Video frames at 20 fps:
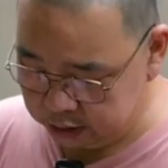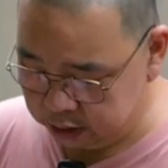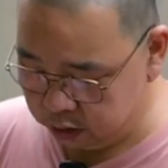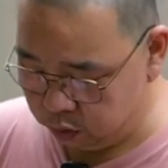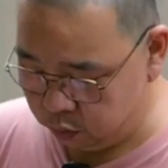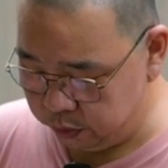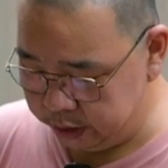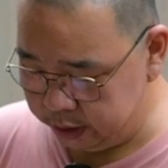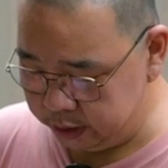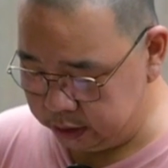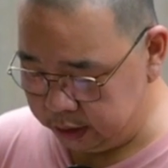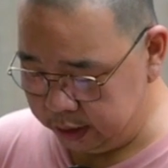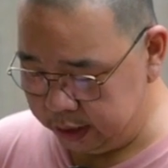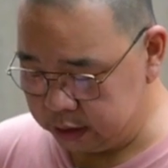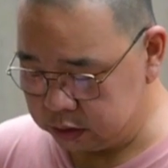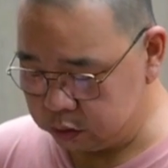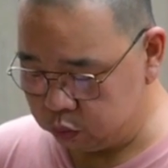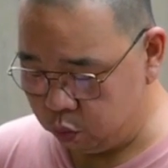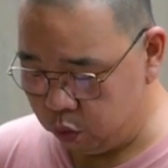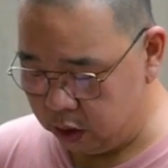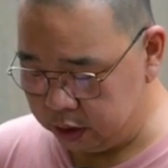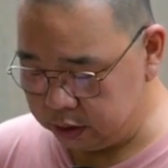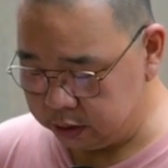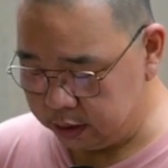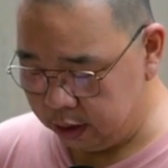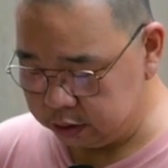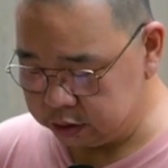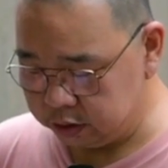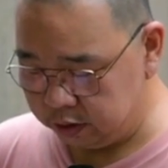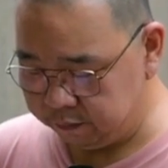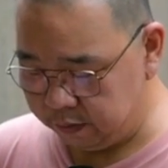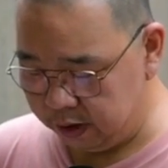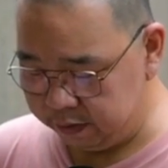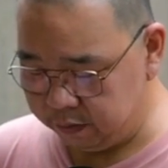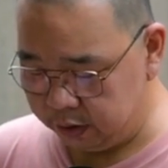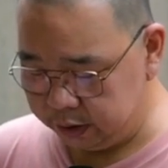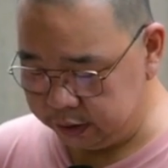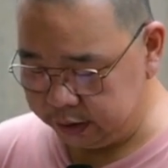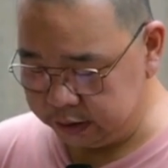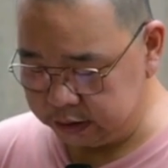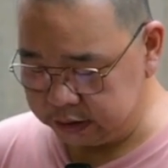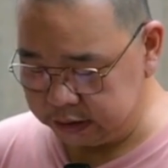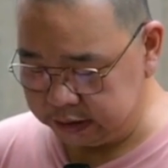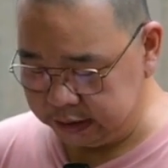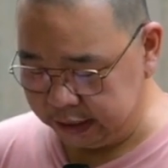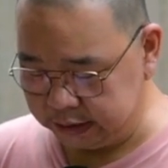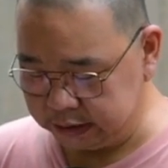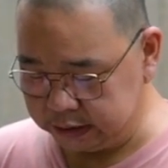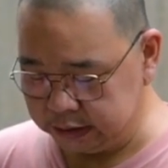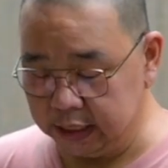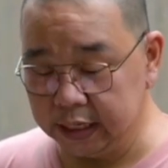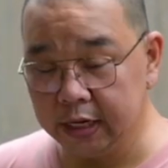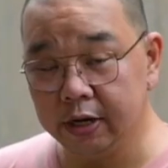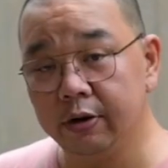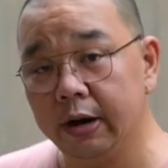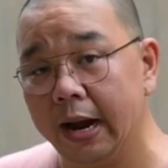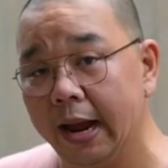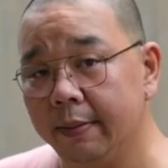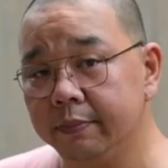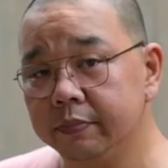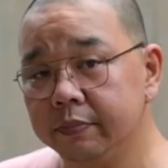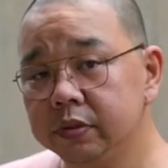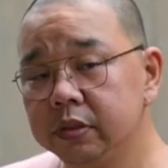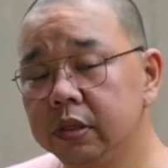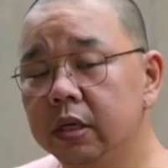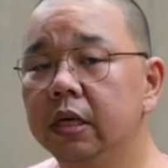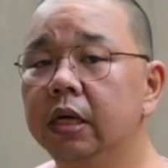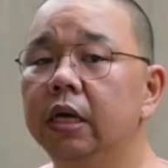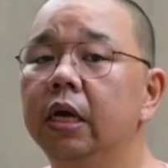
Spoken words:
the weight is 1,560 grams.